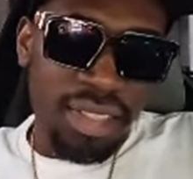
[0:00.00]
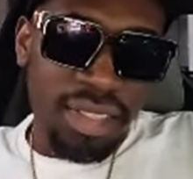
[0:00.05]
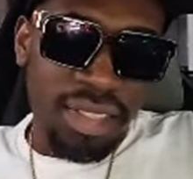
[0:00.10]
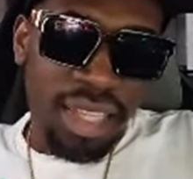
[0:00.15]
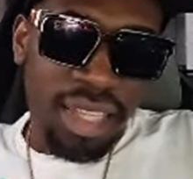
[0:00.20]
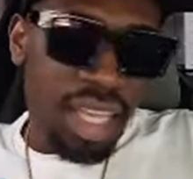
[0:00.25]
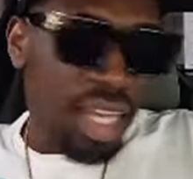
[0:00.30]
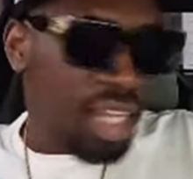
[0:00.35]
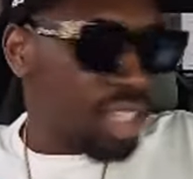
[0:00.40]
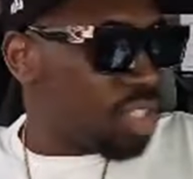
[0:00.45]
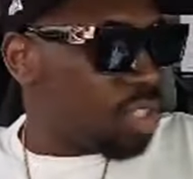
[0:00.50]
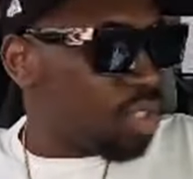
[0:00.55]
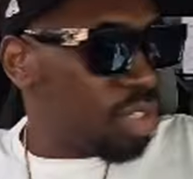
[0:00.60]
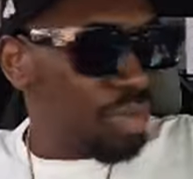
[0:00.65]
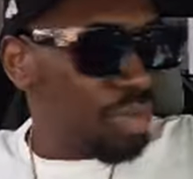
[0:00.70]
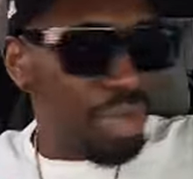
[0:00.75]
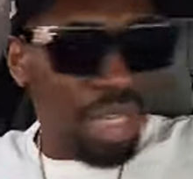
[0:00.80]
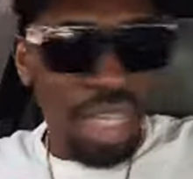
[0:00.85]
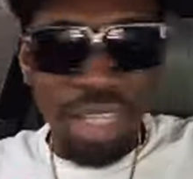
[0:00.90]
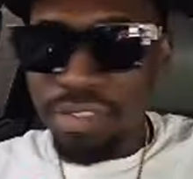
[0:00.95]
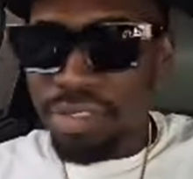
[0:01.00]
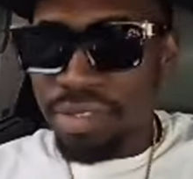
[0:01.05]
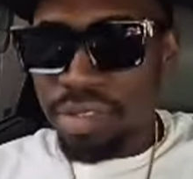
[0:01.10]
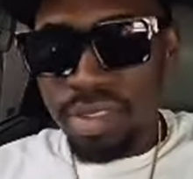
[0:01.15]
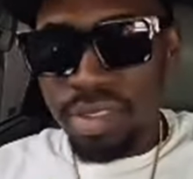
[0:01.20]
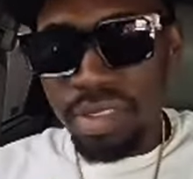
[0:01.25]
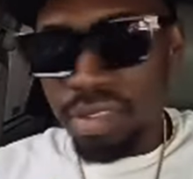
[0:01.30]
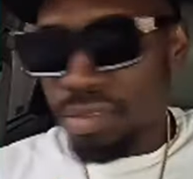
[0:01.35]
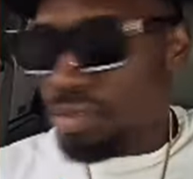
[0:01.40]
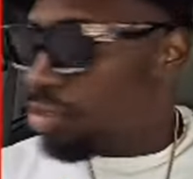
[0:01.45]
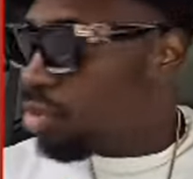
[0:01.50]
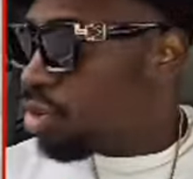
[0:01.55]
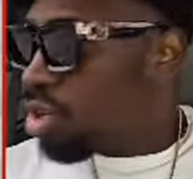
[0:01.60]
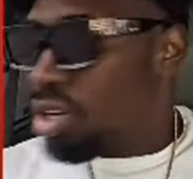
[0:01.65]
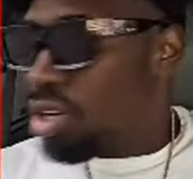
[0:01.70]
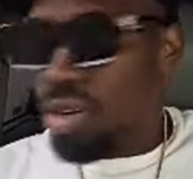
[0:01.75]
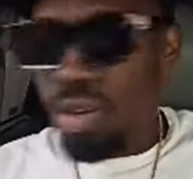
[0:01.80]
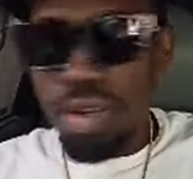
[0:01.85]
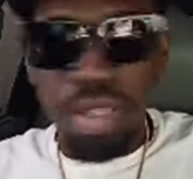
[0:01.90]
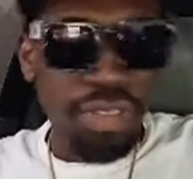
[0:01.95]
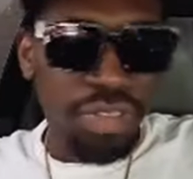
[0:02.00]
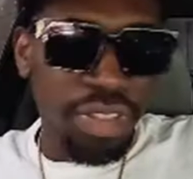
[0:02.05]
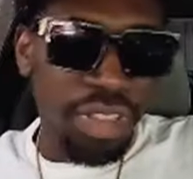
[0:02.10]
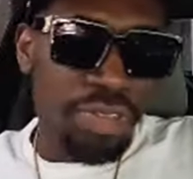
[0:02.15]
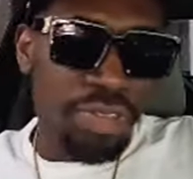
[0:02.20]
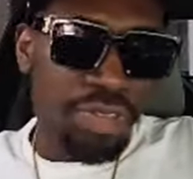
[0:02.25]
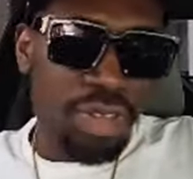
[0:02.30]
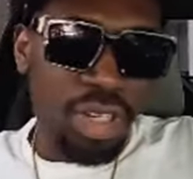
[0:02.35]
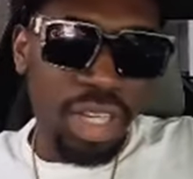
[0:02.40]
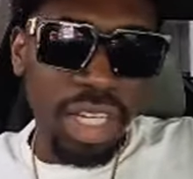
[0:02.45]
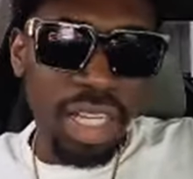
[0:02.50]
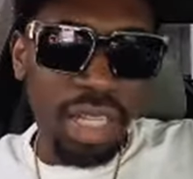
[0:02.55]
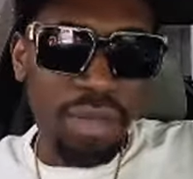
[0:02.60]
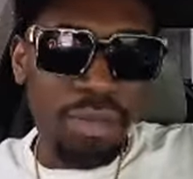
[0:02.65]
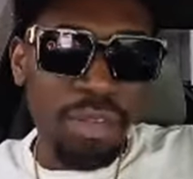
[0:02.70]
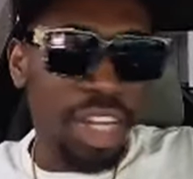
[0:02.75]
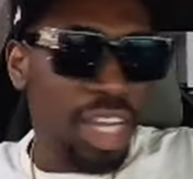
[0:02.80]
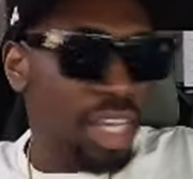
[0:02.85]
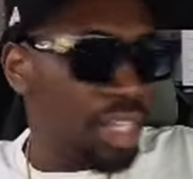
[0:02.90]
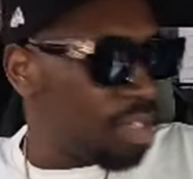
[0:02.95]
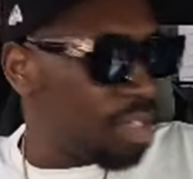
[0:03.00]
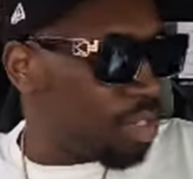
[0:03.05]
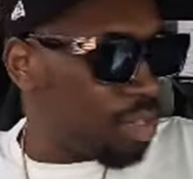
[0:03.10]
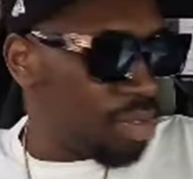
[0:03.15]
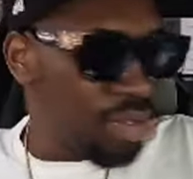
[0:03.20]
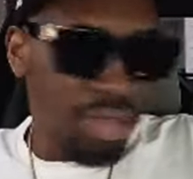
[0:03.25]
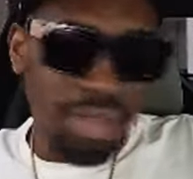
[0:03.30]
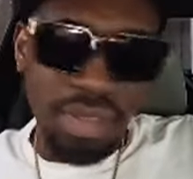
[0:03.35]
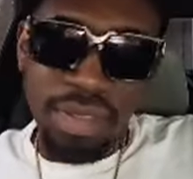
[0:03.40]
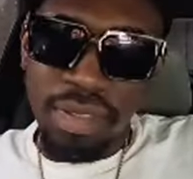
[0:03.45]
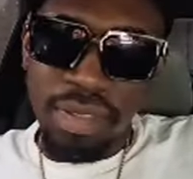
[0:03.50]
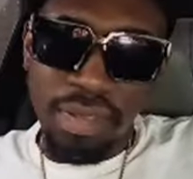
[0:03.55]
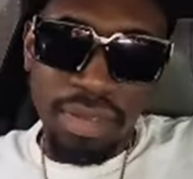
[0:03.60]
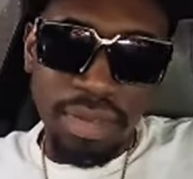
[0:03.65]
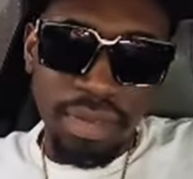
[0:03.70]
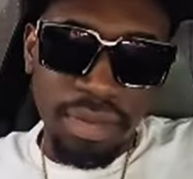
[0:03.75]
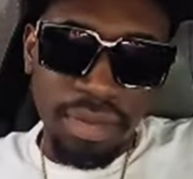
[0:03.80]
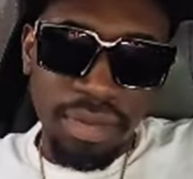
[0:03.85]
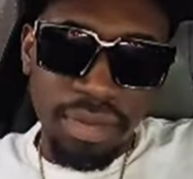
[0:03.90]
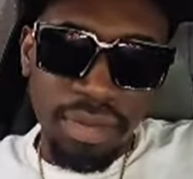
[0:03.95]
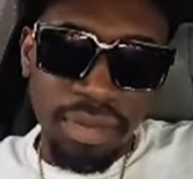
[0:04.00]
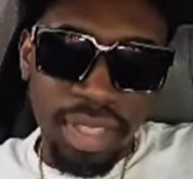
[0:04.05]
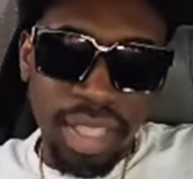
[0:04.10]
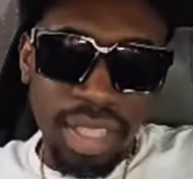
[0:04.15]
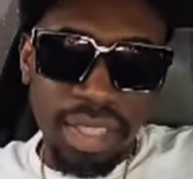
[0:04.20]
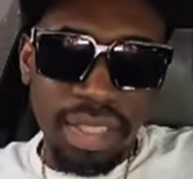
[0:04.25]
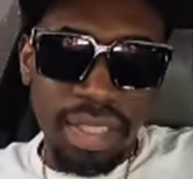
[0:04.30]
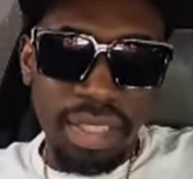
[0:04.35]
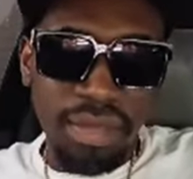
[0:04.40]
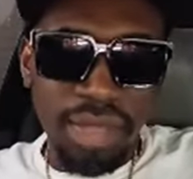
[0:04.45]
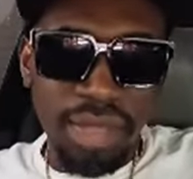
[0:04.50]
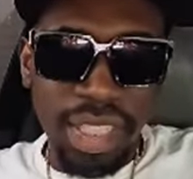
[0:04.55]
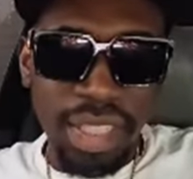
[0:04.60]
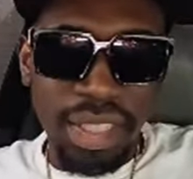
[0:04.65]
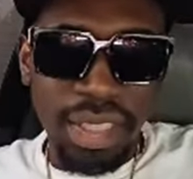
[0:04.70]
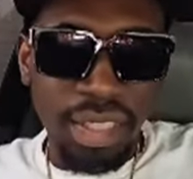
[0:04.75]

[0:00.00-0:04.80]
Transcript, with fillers: Cash out for four hours for four of them right now. You see me?